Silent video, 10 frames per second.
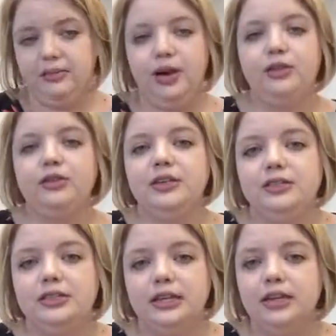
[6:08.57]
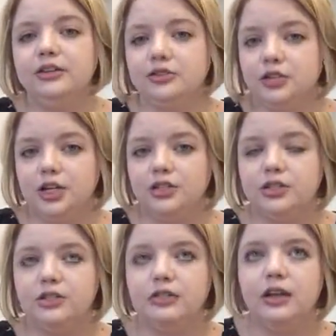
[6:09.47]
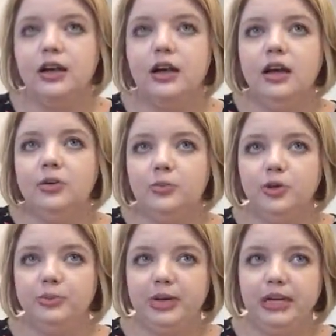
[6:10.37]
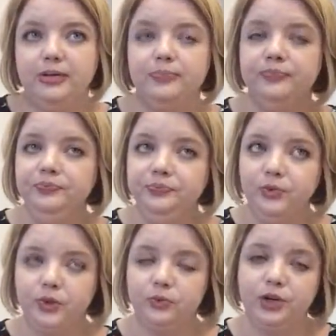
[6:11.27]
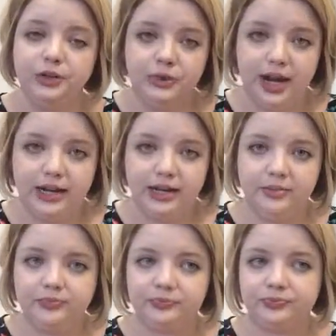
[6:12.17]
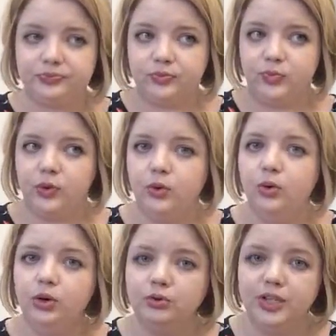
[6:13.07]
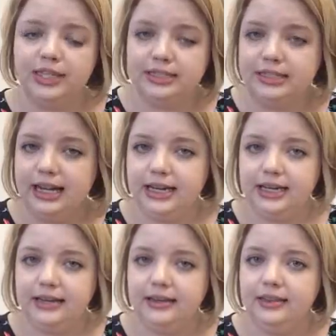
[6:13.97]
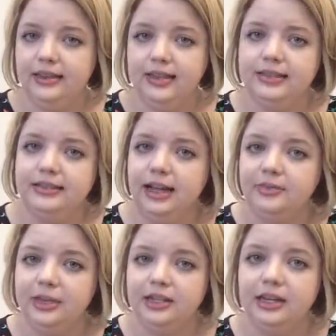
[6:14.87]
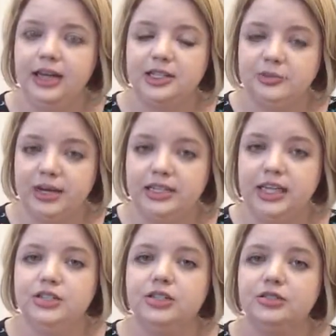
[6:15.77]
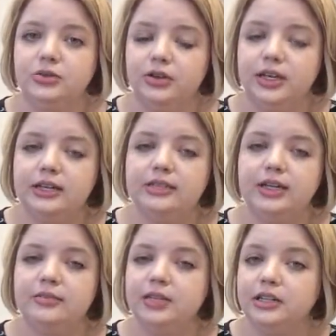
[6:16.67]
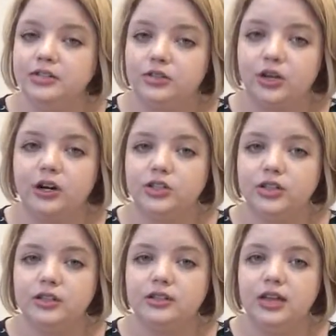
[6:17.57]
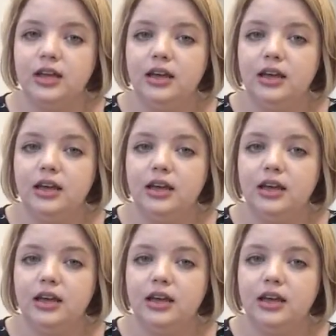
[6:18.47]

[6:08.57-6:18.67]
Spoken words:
about thesis and introductions would be rewriting or restating the assignment expectations or the assignment instructions.